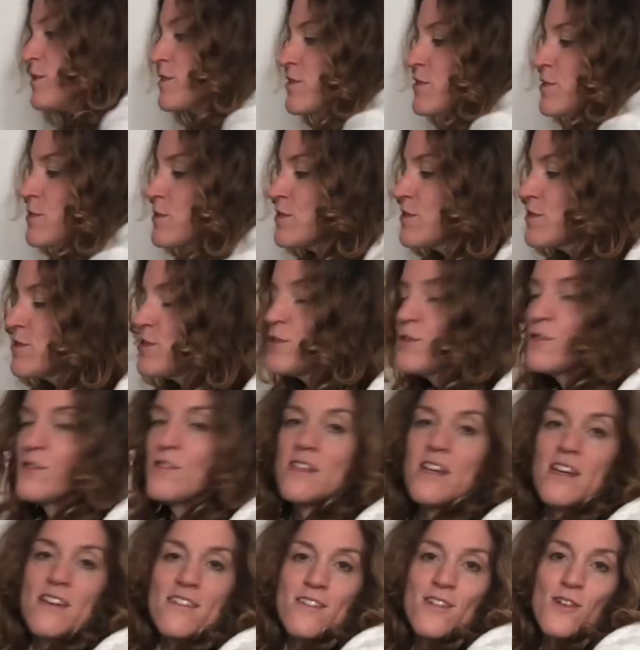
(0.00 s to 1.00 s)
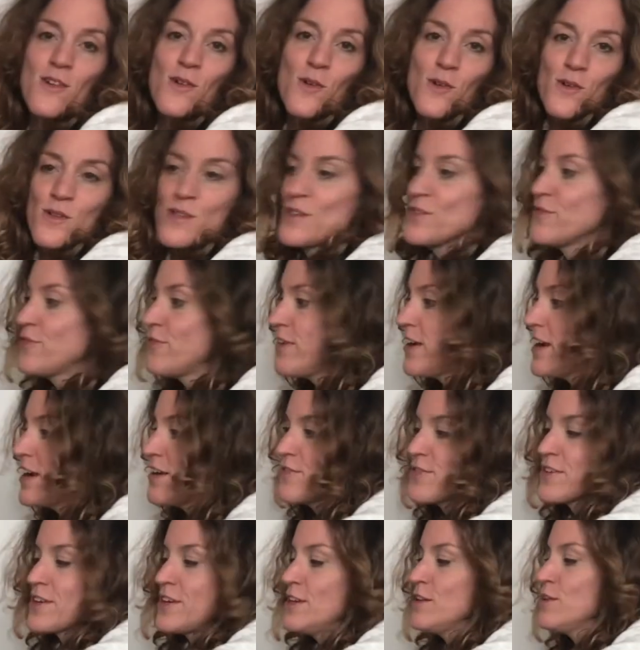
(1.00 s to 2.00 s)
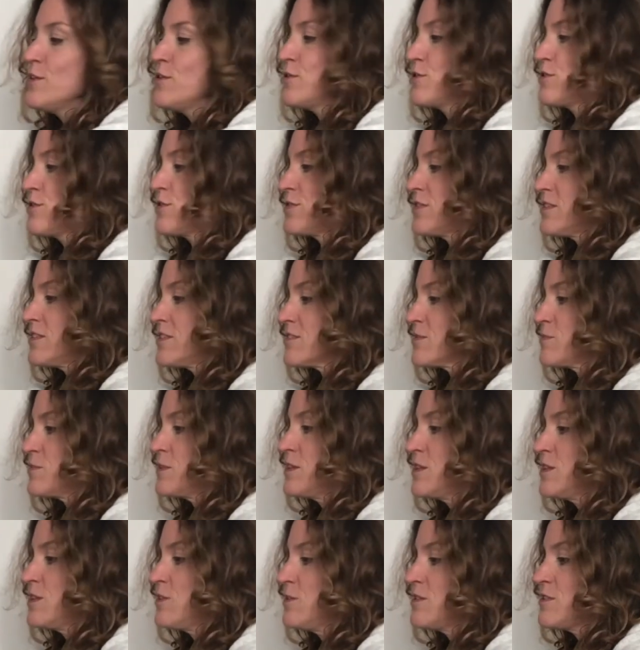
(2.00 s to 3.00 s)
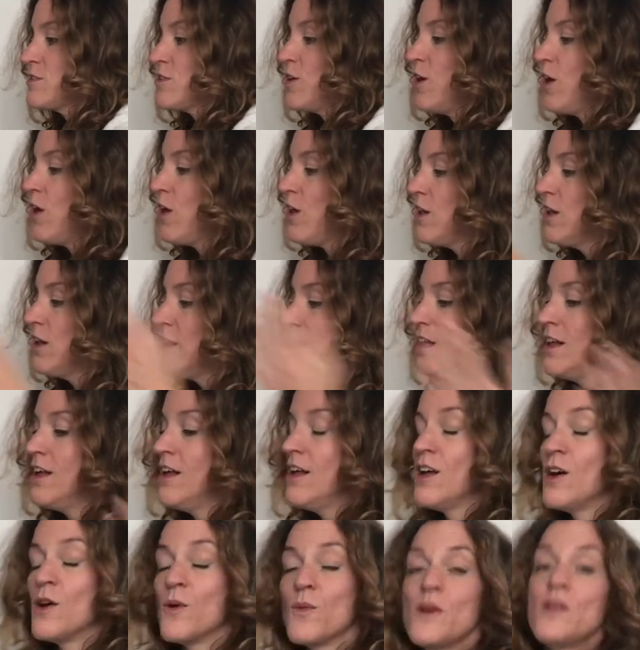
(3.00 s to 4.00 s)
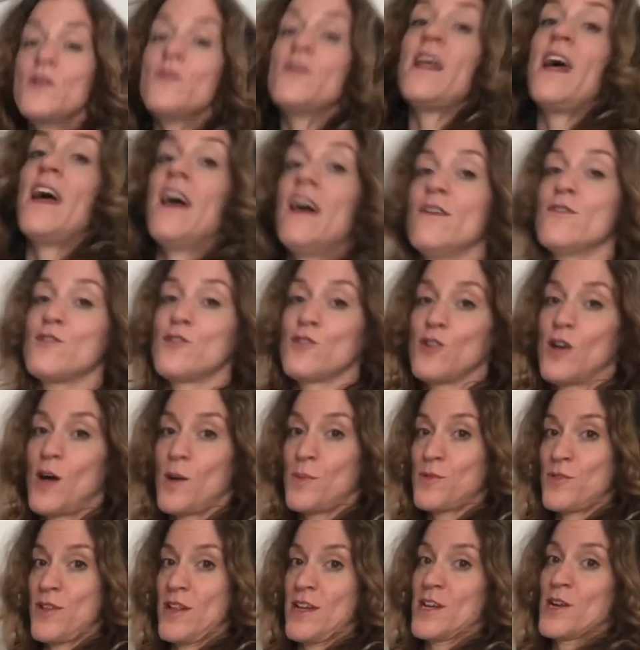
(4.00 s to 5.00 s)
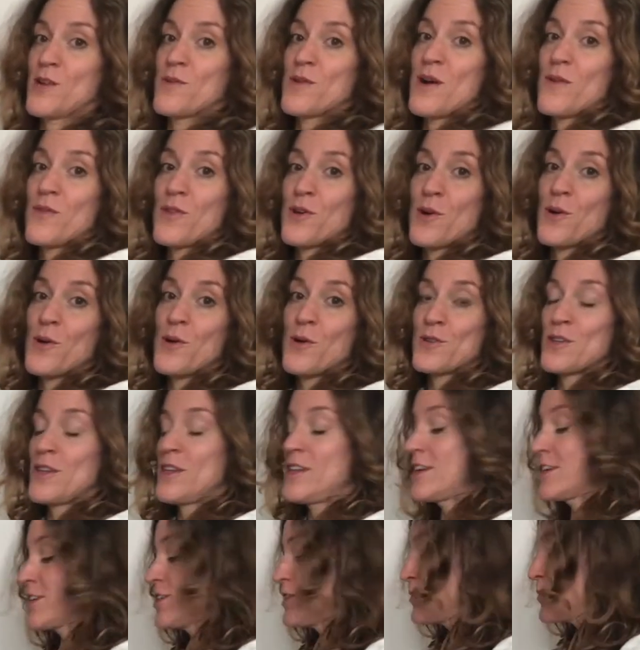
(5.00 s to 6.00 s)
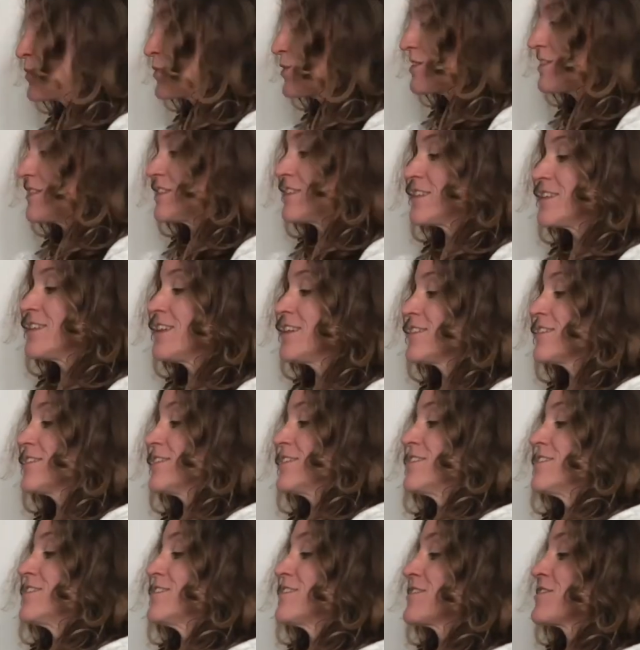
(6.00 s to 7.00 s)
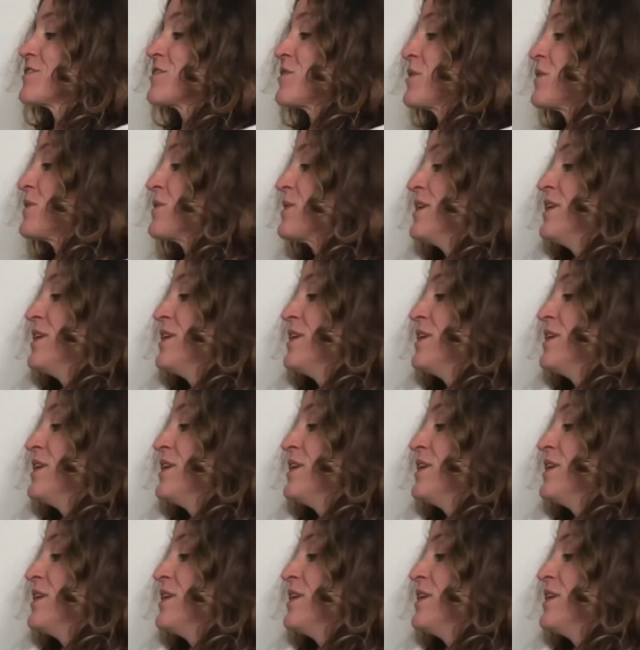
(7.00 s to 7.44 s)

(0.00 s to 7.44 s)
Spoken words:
so enthusiastic ordering 5 kilos of this, but you know, it's all, we don't have shops like around the corner like you would in the Netherlands, so.